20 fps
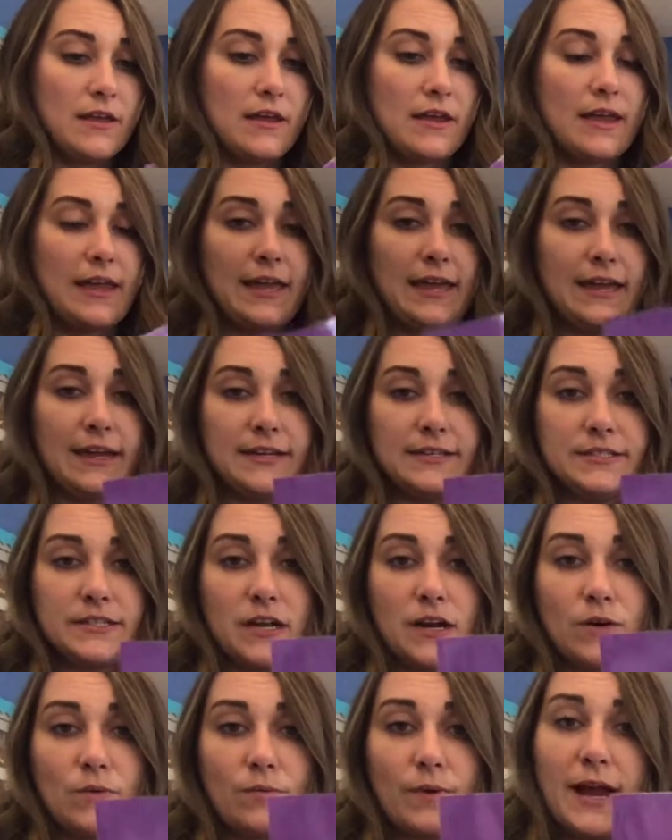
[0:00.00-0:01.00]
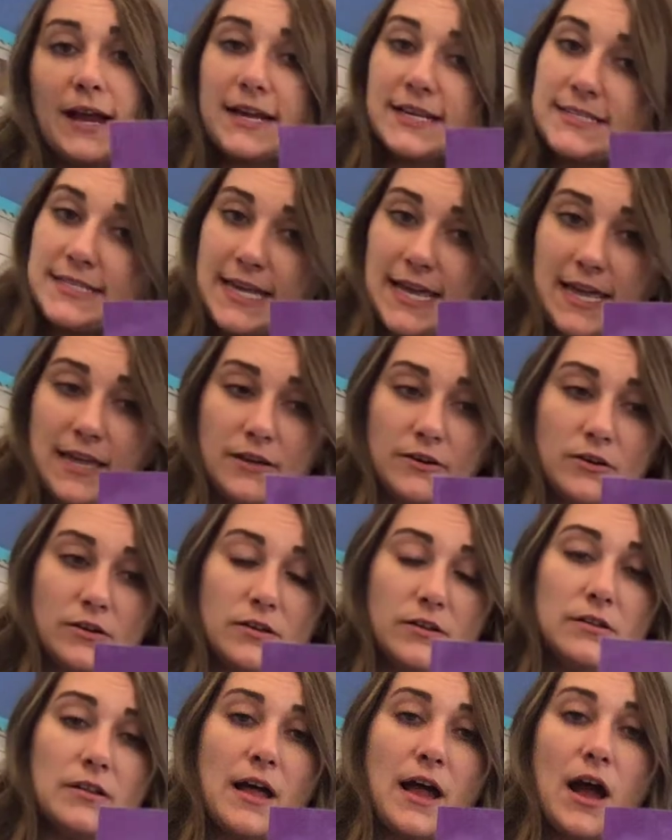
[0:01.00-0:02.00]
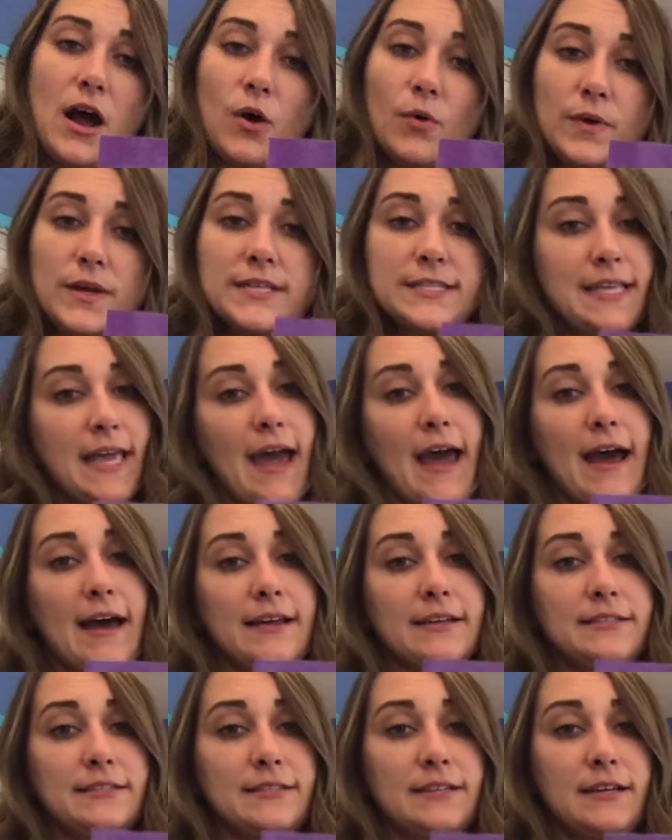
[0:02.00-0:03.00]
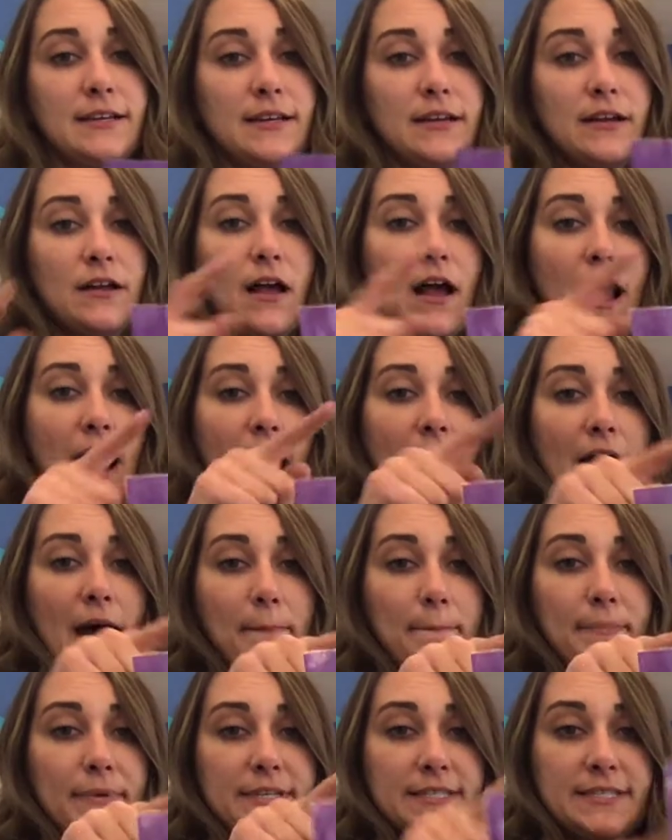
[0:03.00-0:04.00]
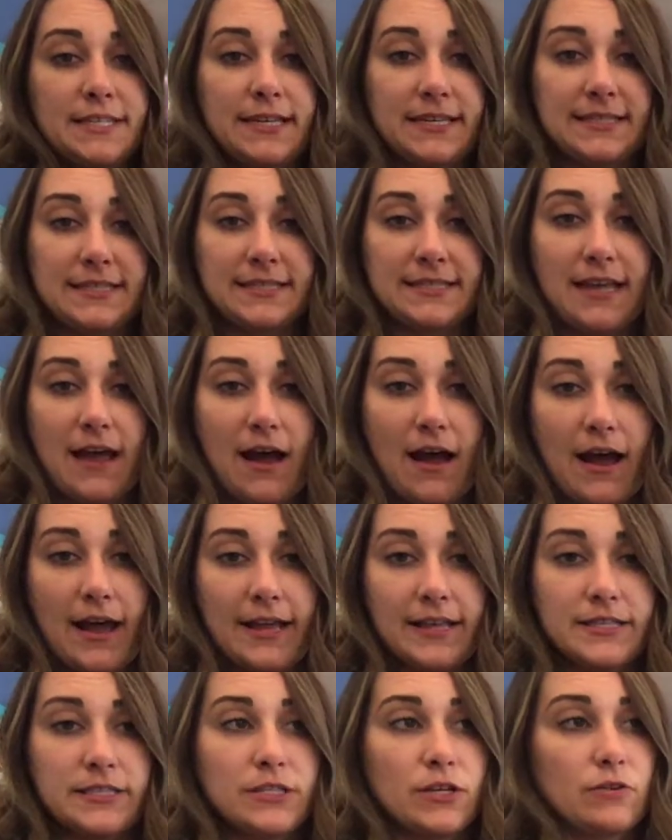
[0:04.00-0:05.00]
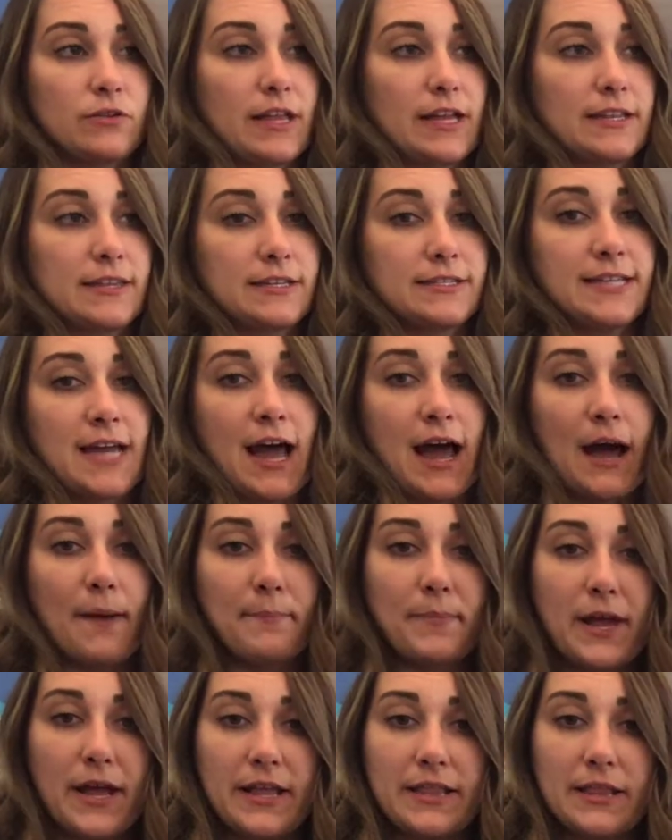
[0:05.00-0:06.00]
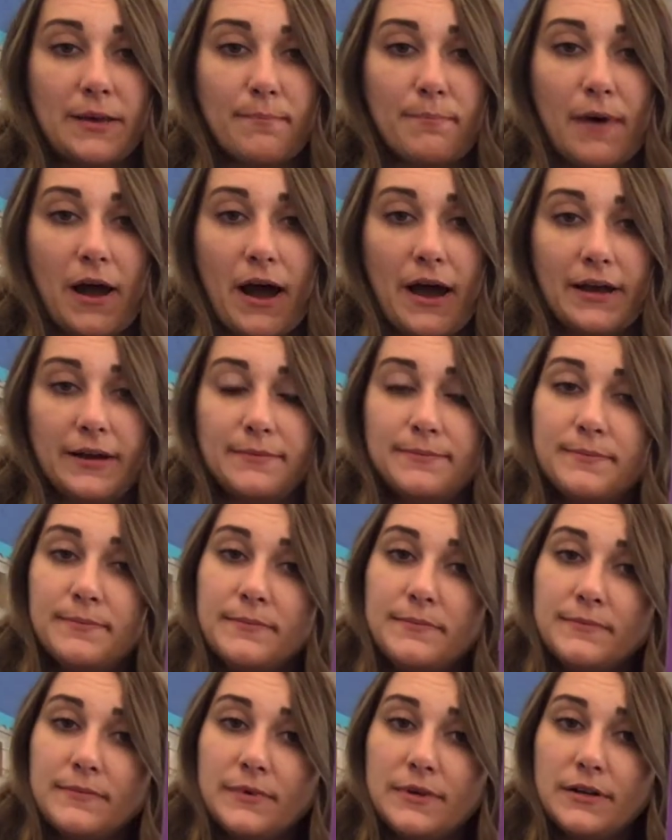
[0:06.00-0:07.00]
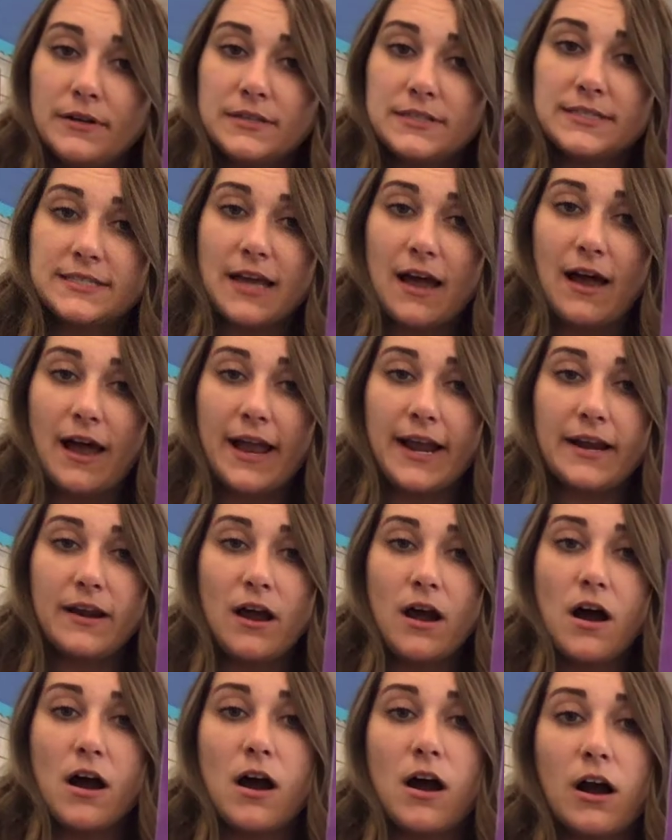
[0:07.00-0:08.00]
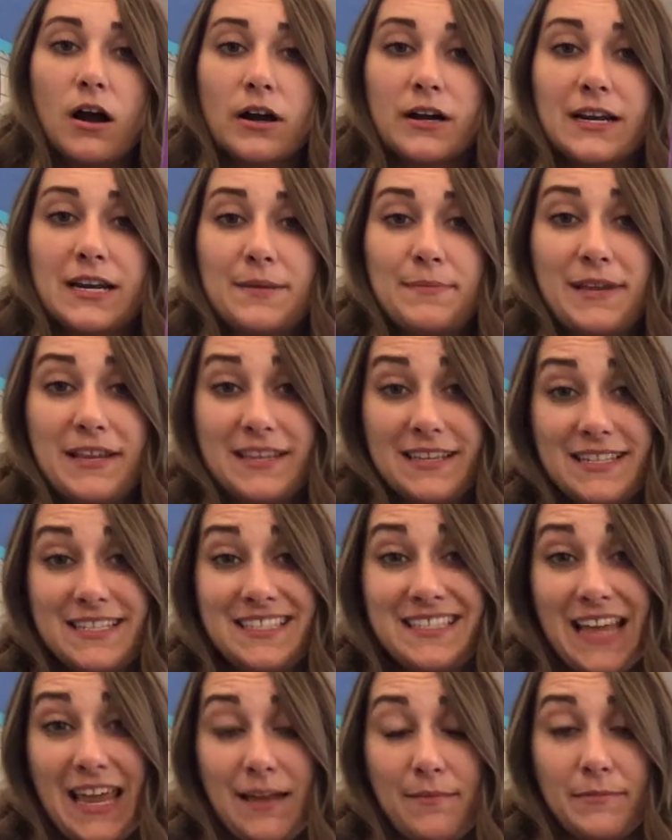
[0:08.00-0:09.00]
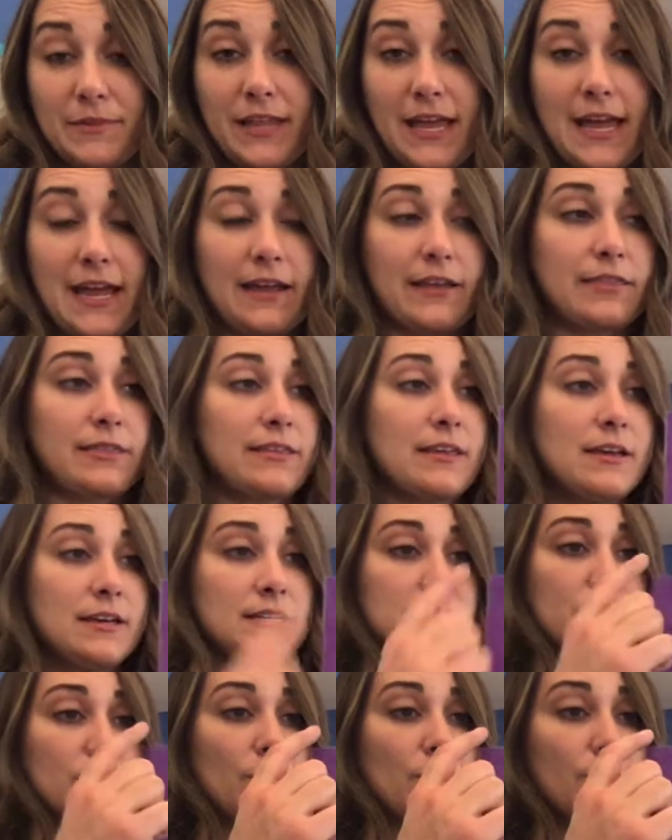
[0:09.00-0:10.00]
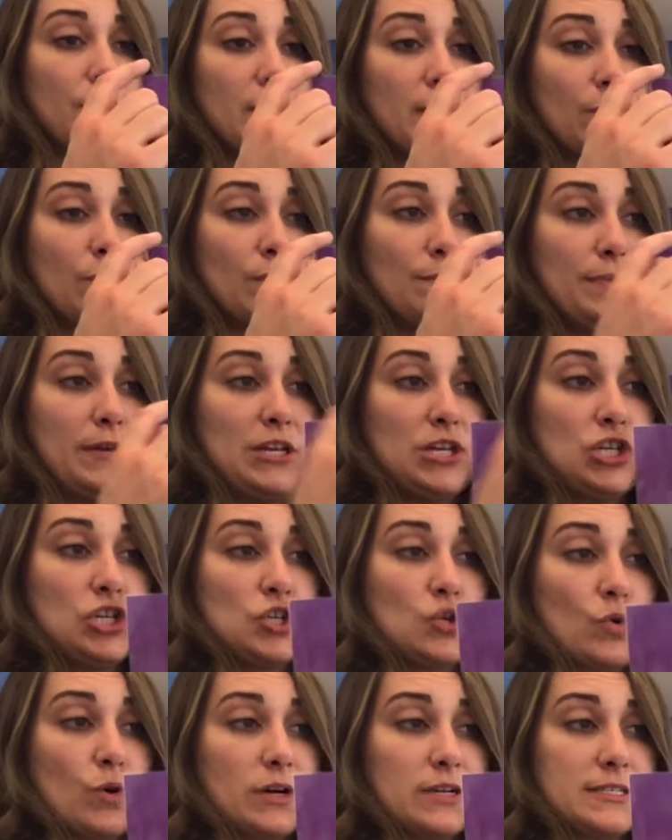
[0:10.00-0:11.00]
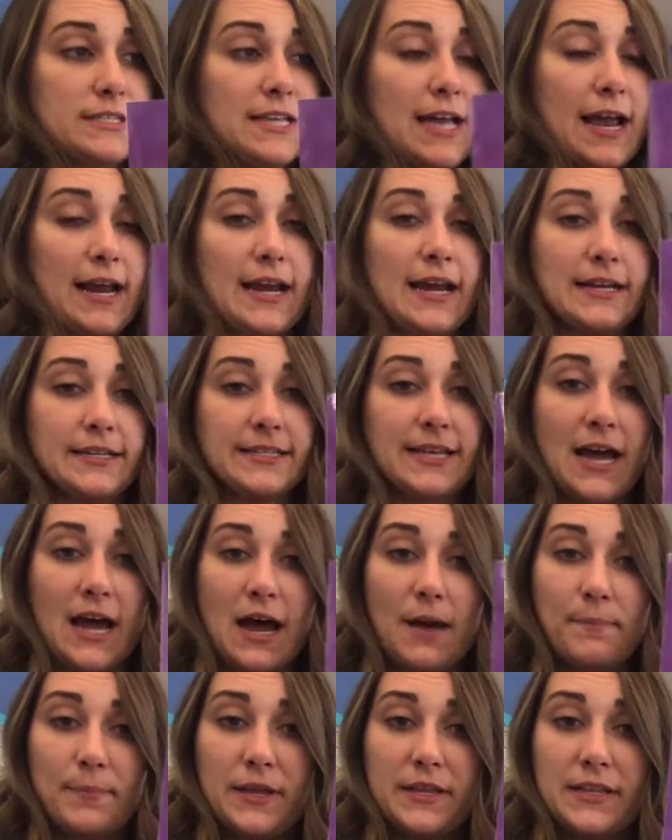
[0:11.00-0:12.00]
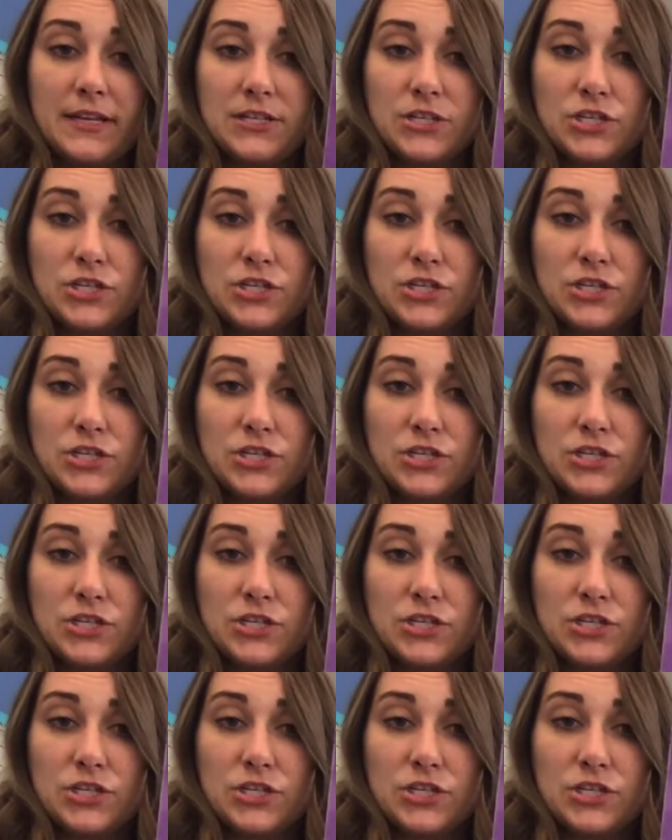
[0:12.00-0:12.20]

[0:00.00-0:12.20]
And a rectangle always has opposite sides, so like the top and the bottom side are going to be the same length. So it would be short side on top and then